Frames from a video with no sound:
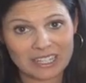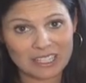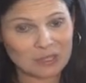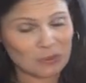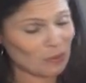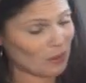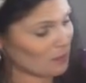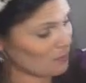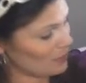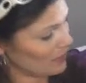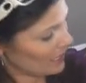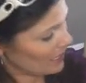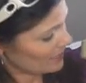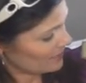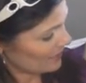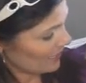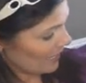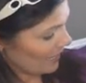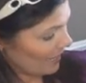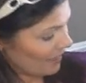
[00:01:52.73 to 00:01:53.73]
this one
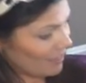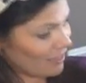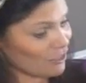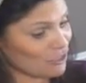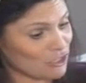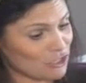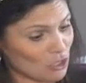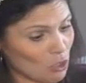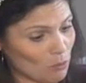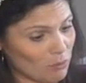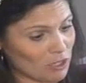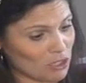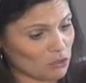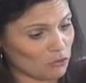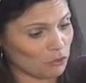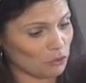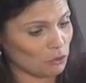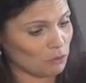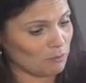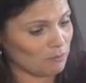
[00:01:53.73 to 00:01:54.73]
because there's so
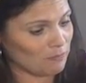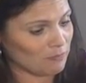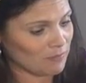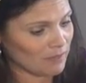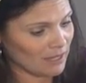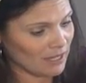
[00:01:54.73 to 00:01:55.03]
much room.